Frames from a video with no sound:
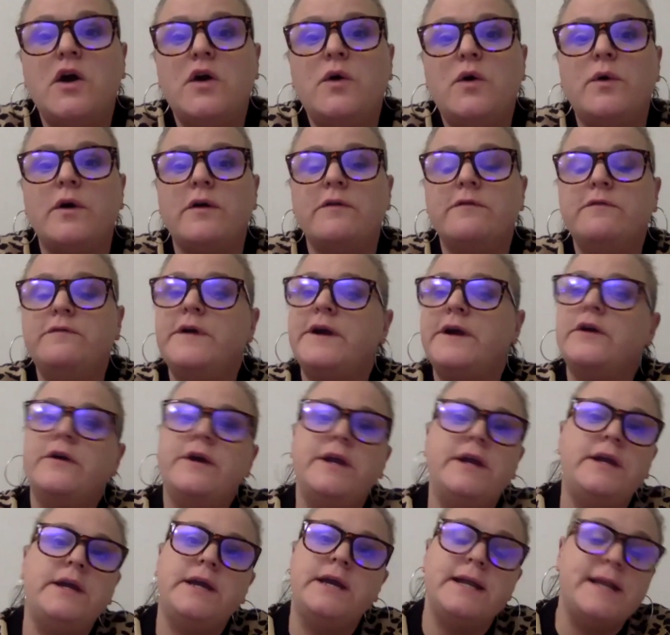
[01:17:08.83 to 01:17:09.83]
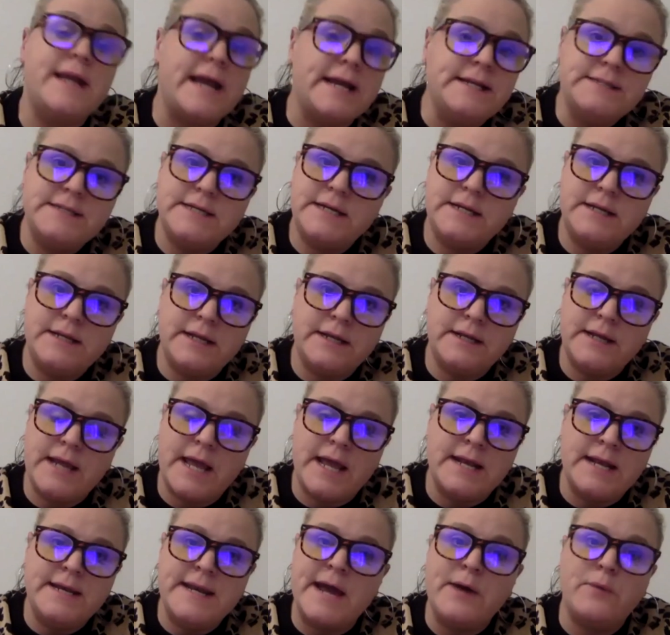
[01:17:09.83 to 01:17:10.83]
who are very connected
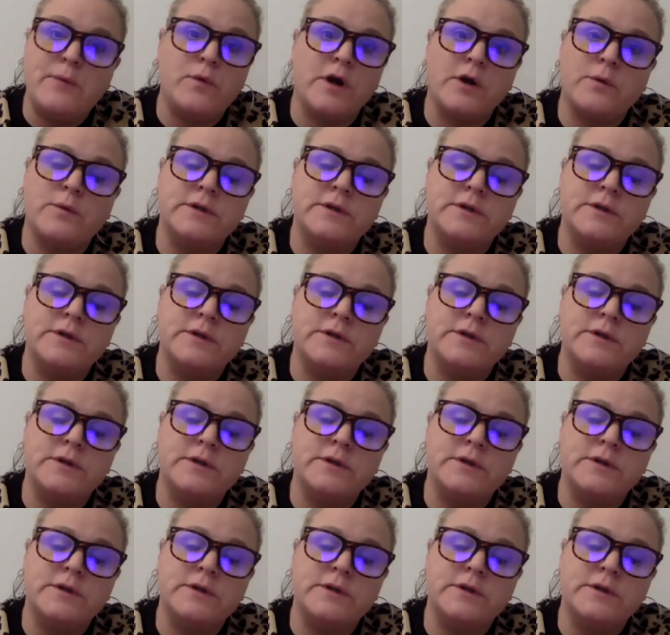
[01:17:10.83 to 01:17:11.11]
and network